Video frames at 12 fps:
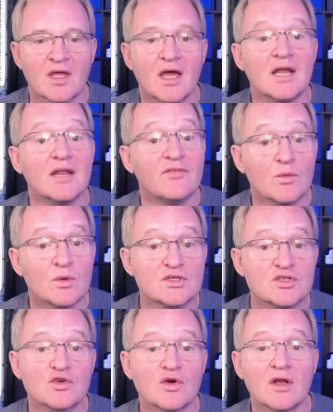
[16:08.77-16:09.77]
And if you want to
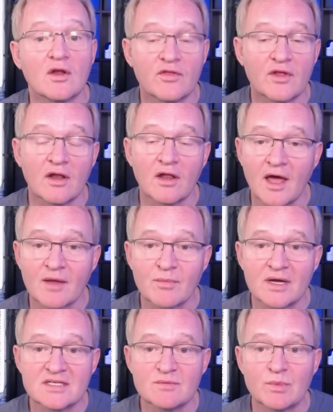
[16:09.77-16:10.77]
join other
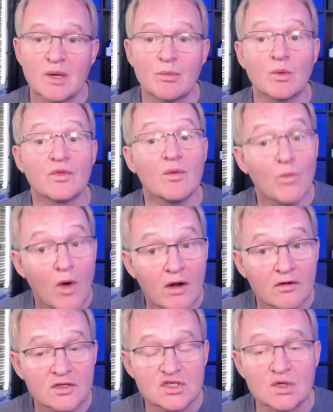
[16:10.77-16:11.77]
like-minded people, then why
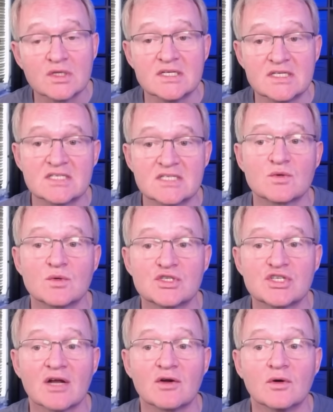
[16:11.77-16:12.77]
not join the Discord
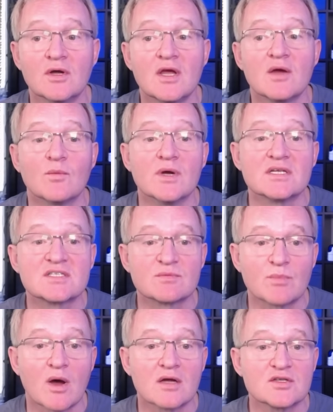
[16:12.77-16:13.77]
channel, where
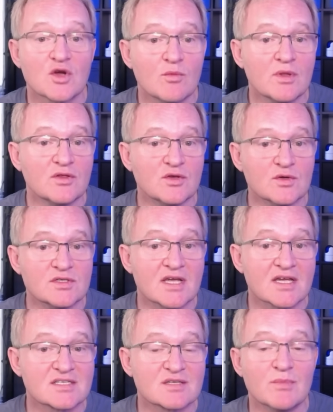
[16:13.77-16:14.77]
smart home
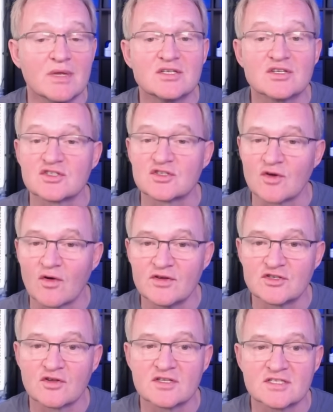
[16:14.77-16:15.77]
enthusiasts meet to solve each
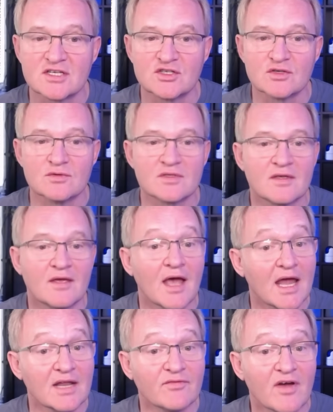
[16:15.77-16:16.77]
other's issues.
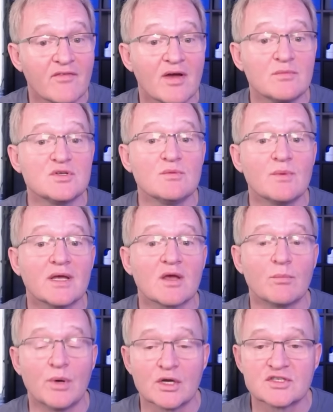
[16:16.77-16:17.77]
And if I've helped you make a
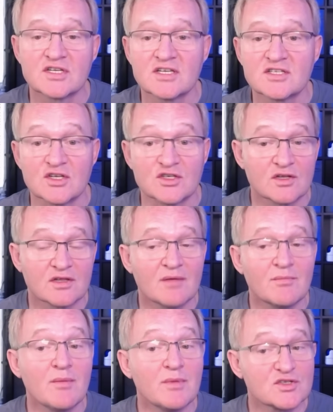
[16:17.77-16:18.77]
purchasing decision, then
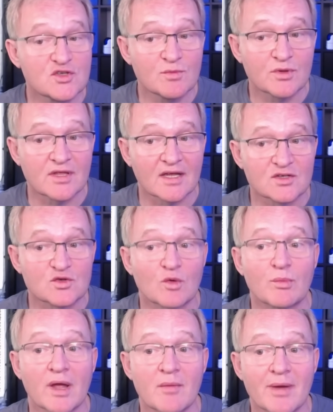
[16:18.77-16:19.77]
maybe a super thanks or a
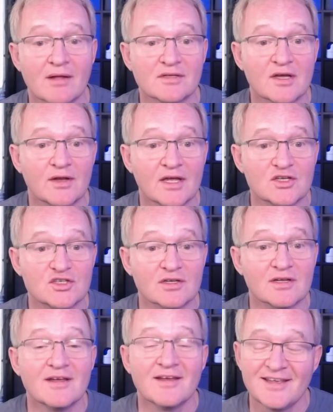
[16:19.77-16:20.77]
PayPal donation.
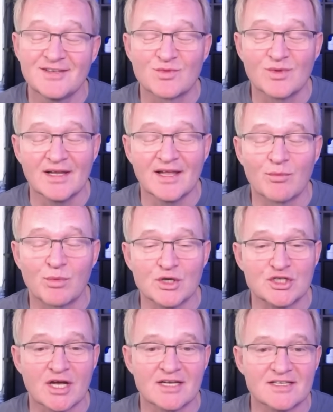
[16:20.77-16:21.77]
It's really
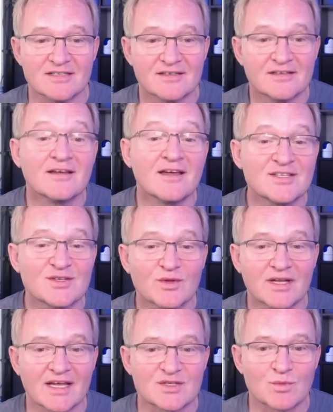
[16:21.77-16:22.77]
appreciated. Until the
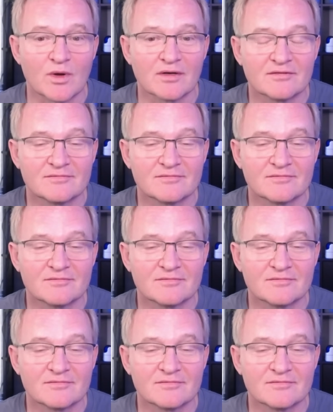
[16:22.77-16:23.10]
next one.